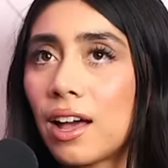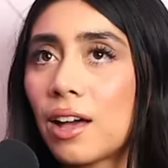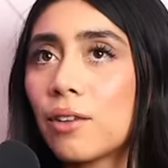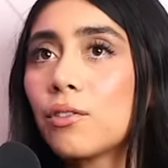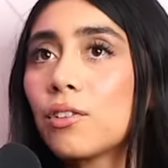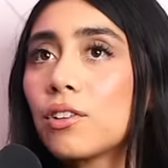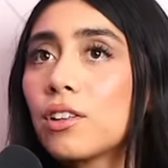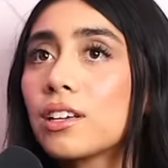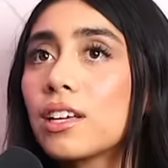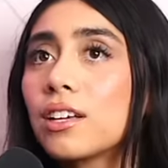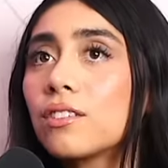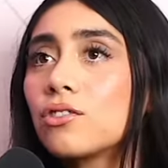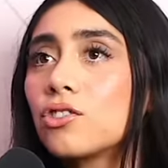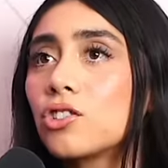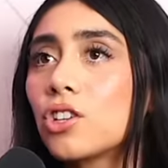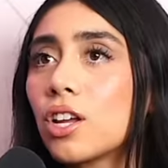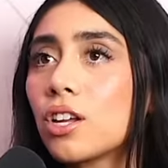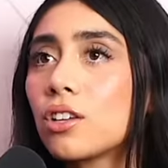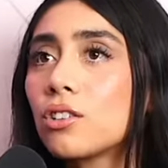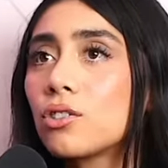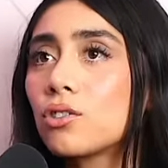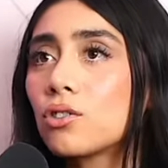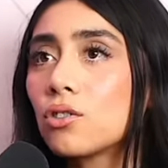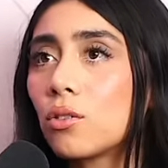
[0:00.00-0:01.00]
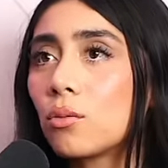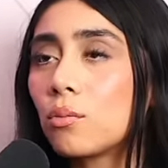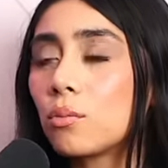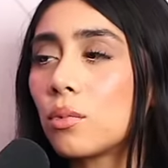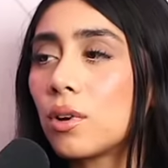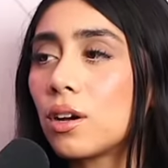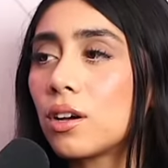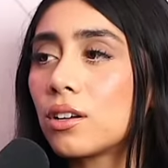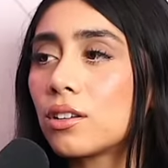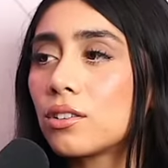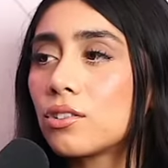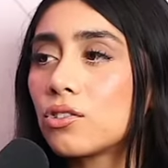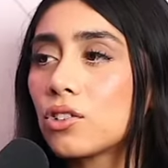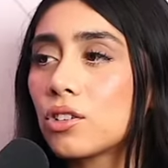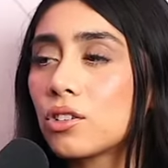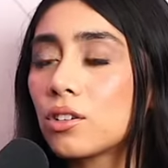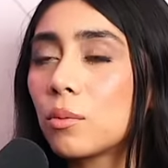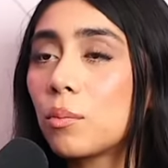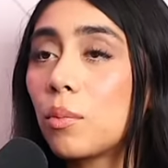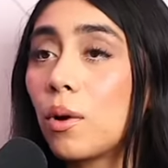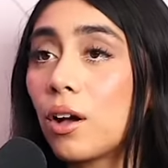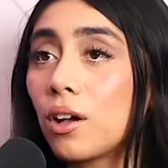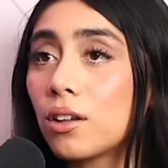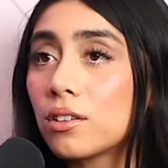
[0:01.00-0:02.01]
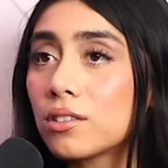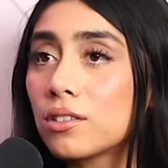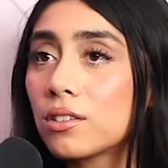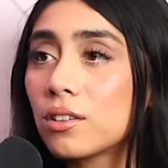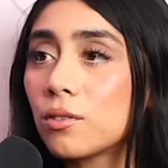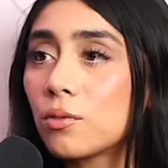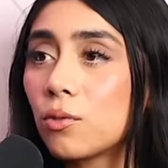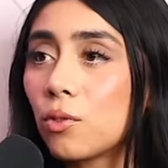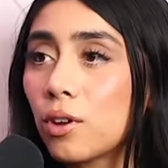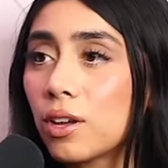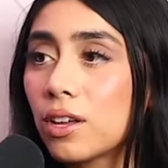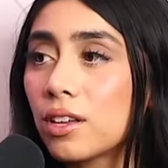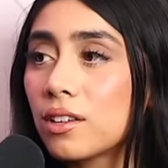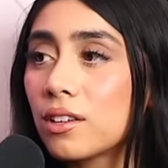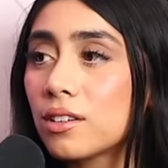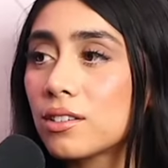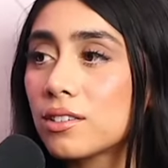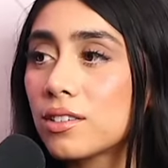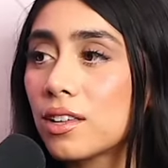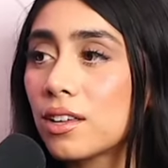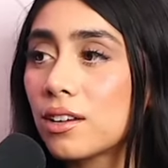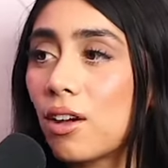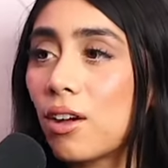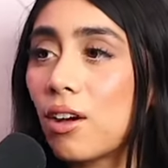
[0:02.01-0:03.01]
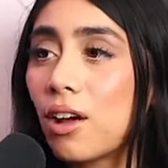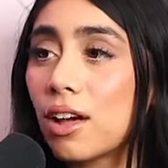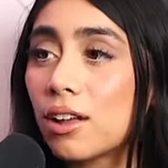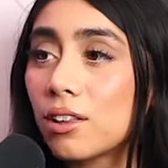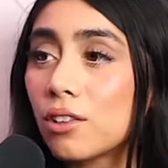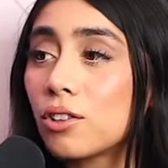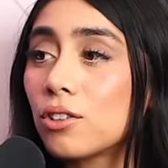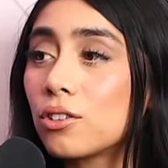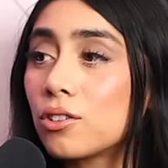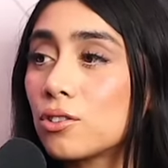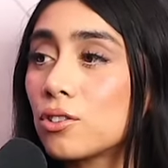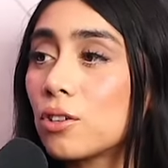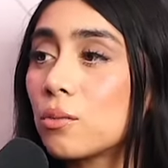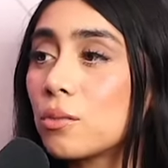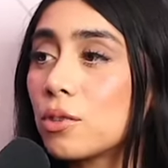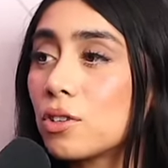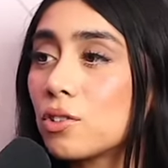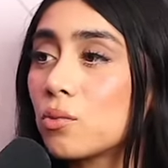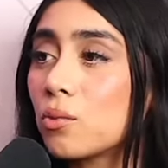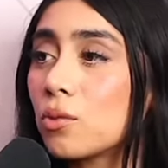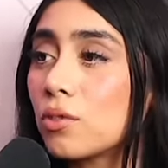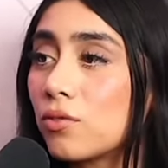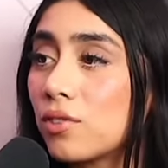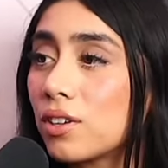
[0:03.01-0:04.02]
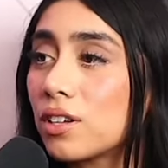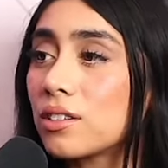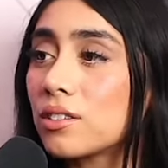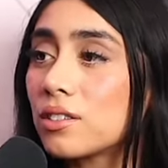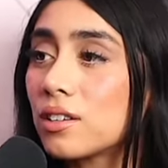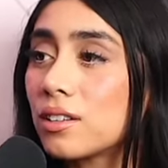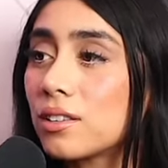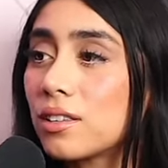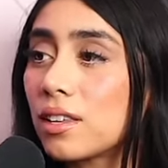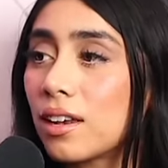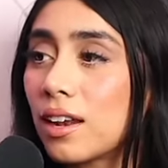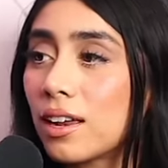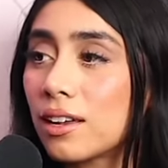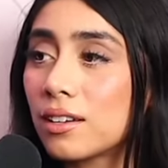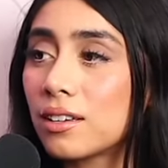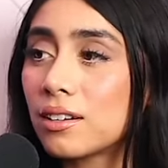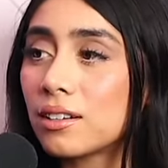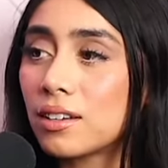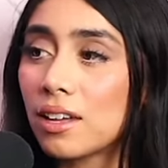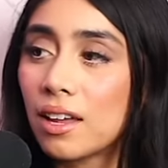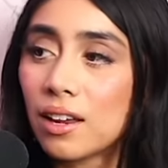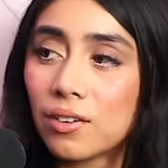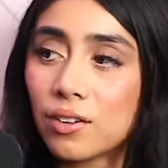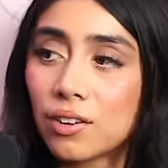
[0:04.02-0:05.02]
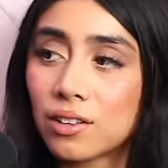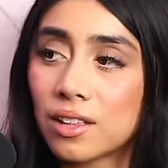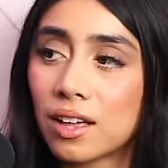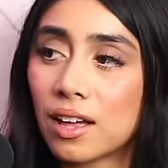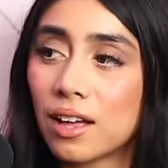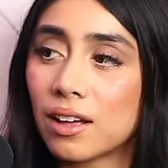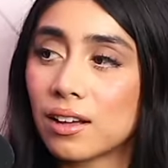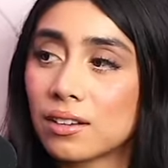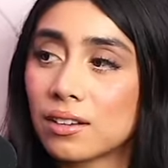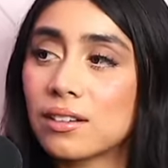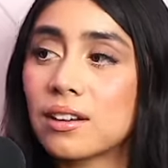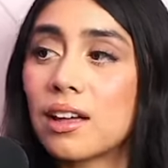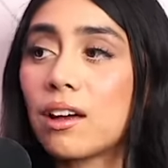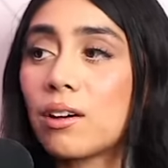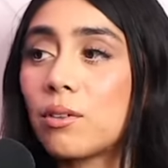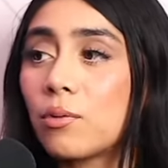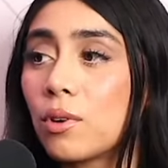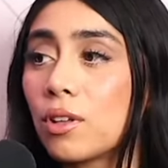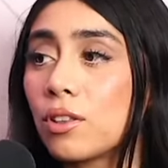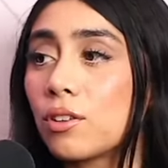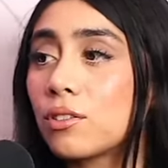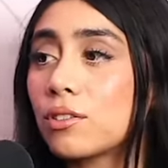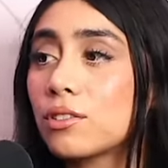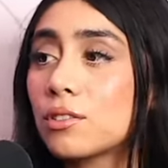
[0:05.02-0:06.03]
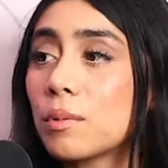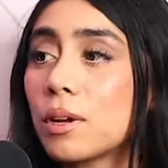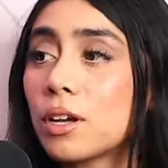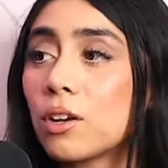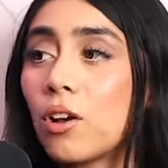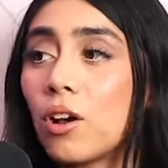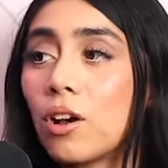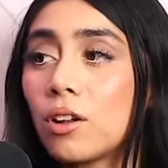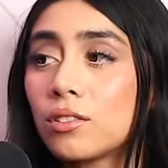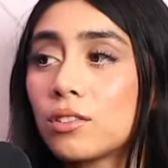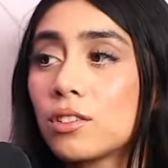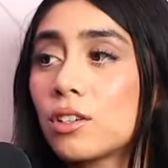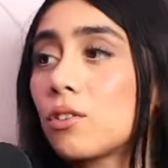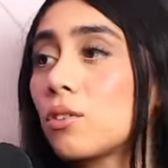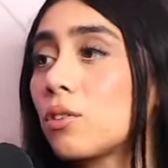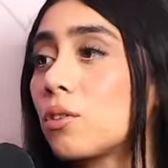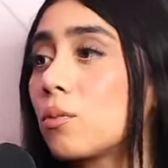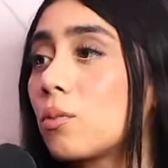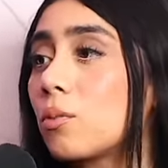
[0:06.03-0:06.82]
I feel like I've changed so much in a positive way because then I learned so much with Vixen that I can carry that now, whether it's my content or